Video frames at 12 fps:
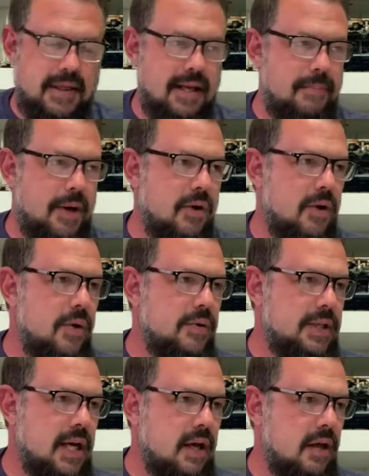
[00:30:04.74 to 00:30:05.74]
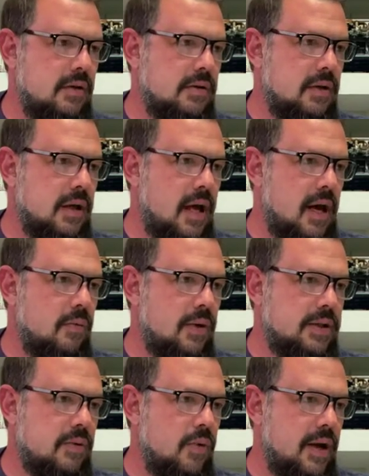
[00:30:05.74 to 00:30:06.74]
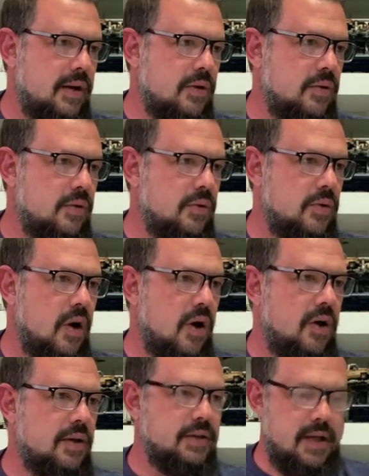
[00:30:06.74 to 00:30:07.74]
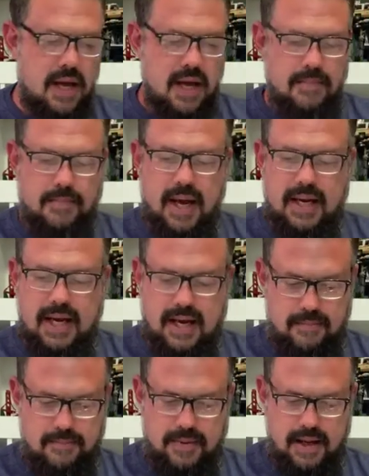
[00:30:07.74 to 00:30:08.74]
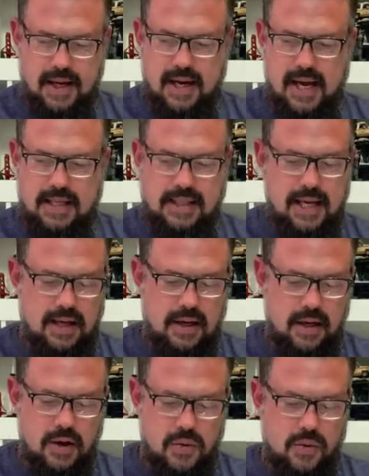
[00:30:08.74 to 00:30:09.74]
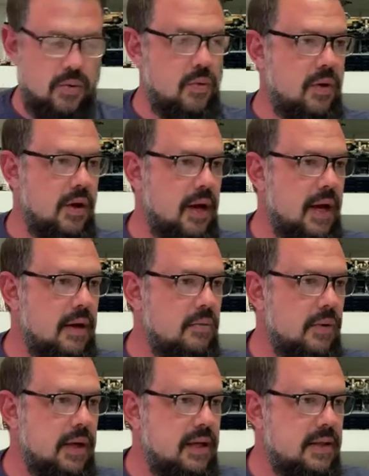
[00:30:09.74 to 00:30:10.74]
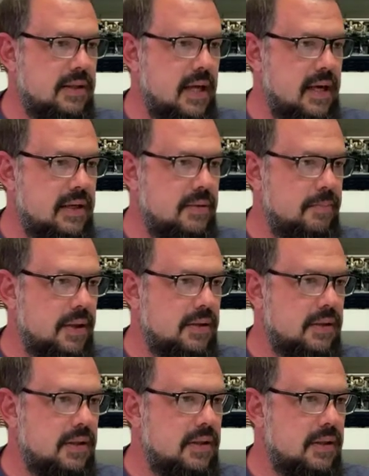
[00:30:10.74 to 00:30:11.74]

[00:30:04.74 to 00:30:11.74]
the Imperial Hotel was the one who called my name, and I said hello, and we decided to build.